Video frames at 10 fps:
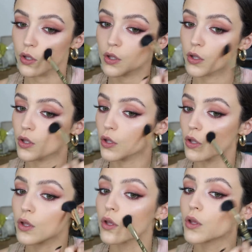
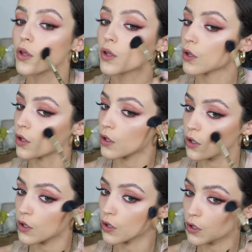elegant and just
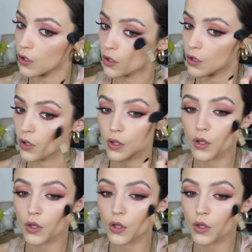like a little kiss